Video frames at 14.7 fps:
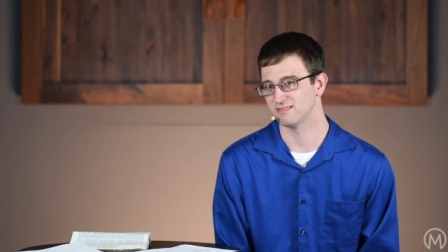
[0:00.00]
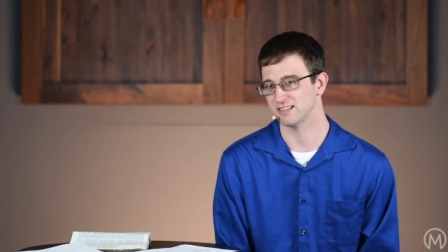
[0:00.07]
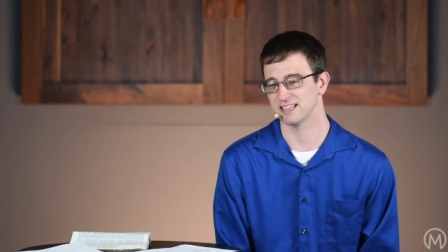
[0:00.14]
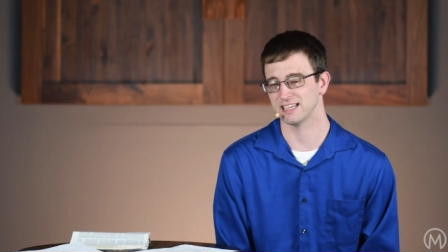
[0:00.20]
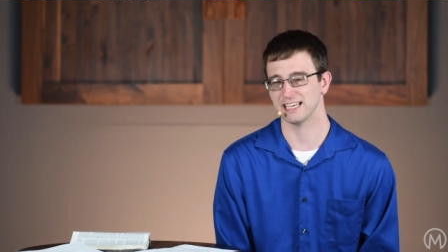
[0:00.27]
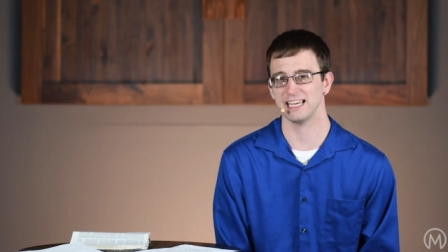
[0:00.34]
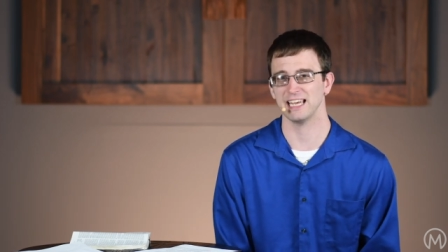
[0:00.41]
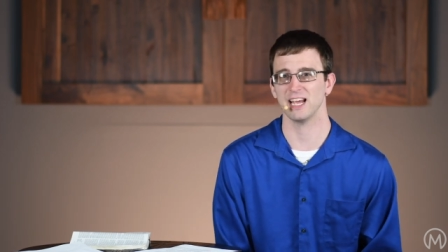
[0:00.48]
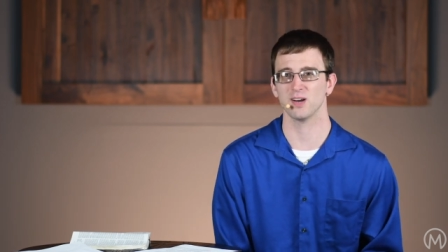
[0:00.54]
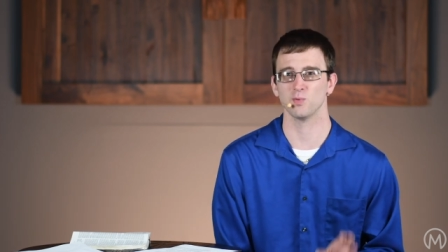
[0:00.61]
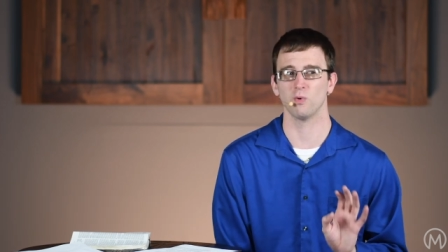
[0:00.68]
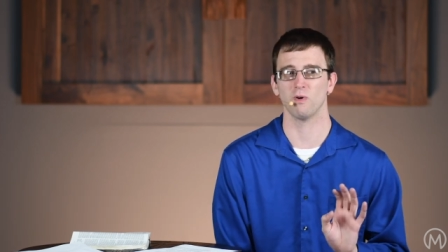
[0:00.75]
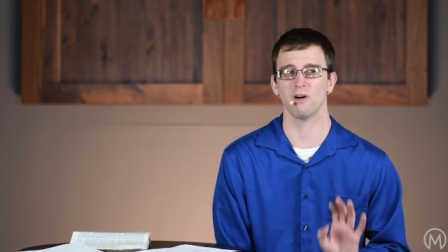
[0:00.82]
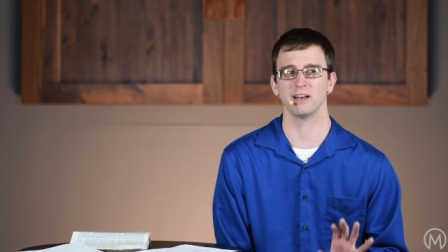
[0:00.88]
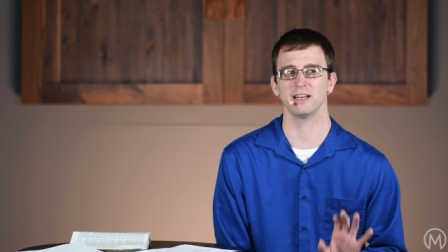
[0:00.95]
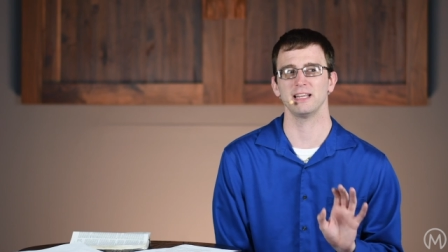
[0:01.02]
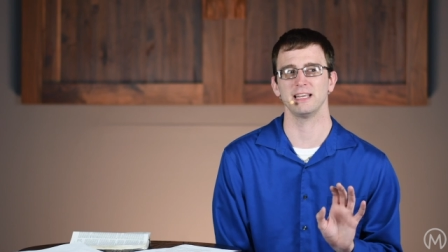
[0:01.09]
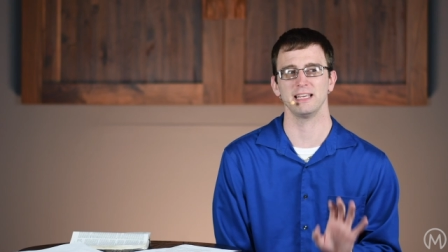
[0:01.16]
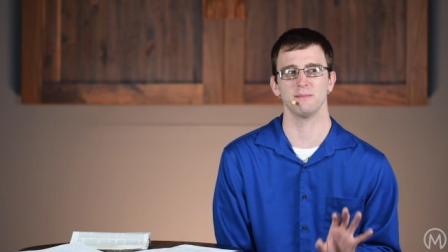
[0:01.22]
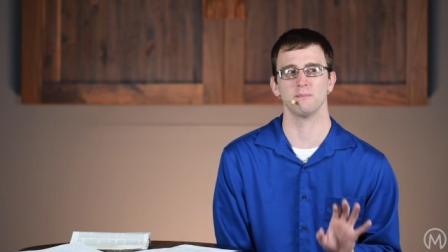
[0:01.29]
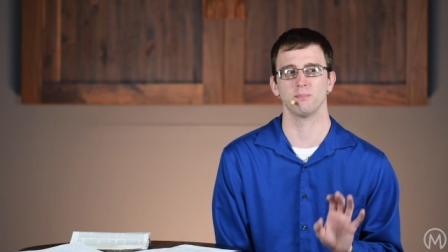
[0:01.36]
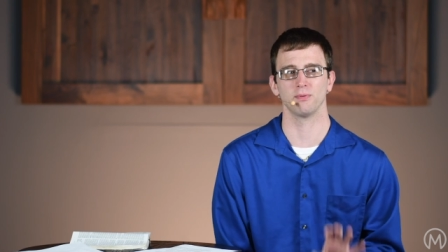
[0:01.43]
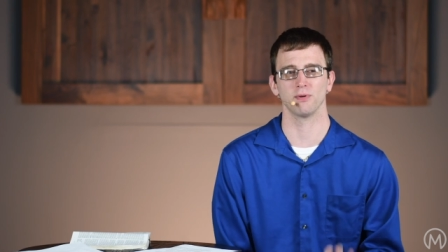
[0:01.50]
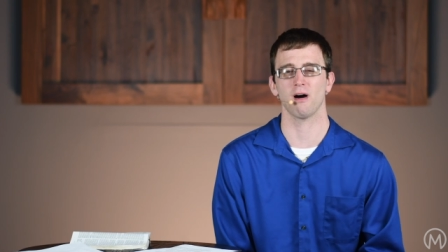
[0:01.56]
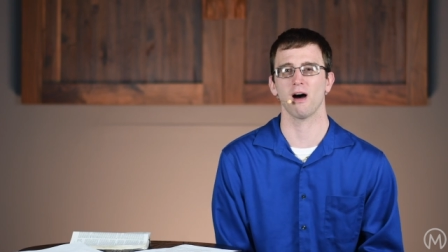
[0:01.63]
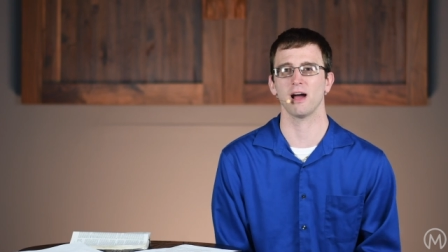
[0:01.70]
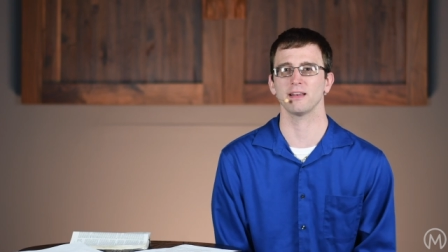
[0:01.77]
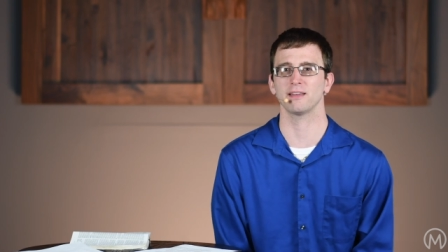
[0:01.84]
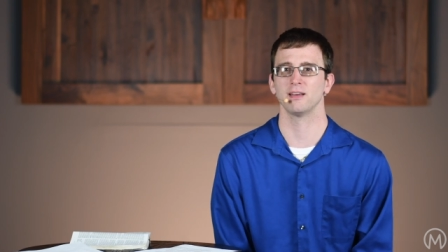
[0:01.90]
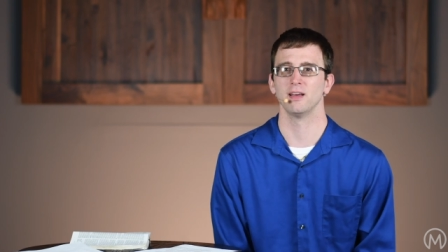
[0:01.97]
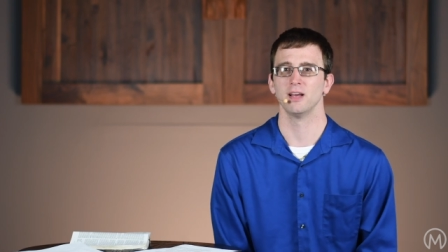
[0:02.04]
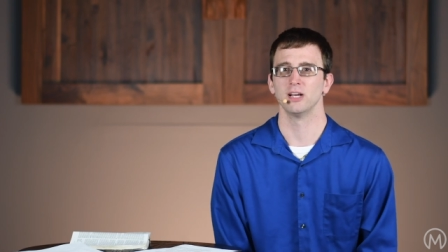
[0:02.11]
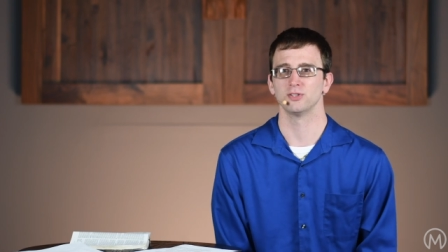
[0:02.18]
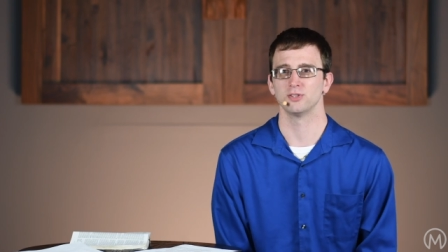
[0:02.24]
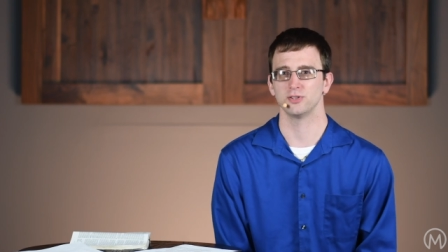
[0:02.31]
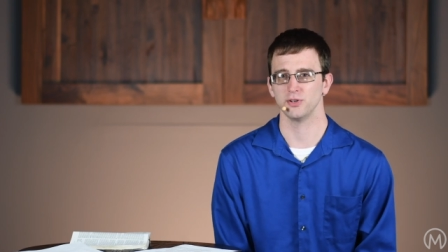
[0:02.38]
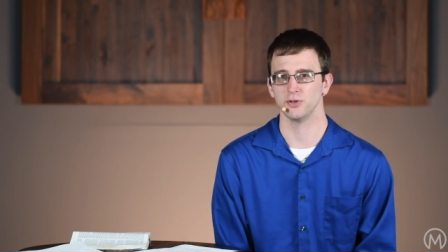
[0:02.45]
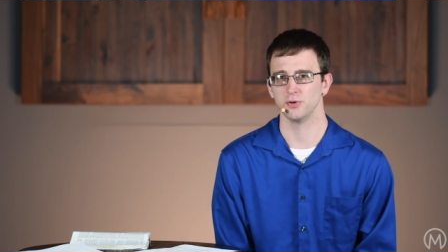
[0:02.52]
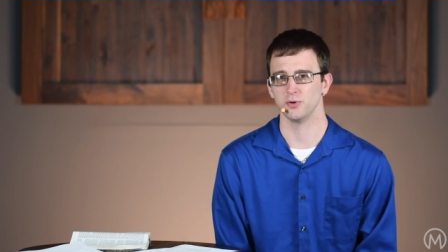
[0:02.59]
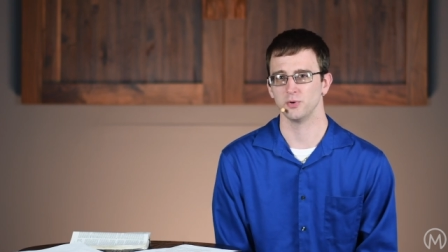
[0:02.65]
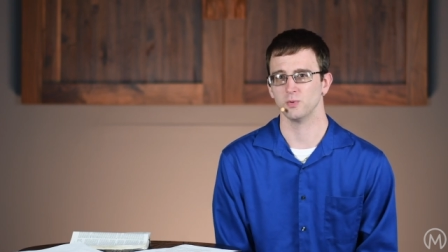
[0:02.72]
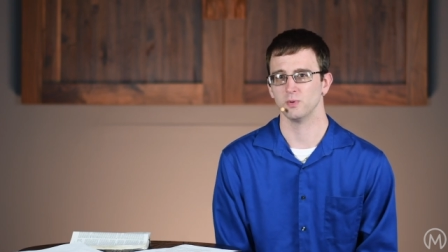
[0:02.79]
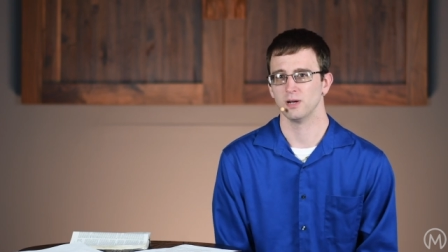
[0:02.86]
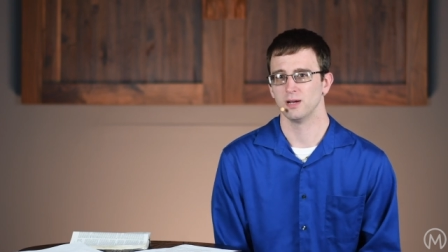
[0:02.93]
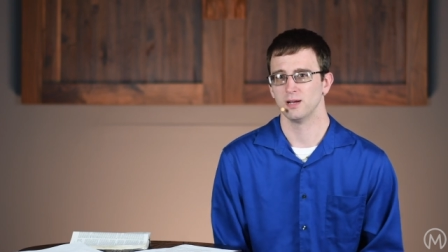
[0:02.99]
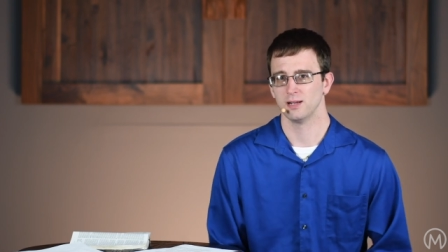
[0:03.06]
that the king wanted him brought to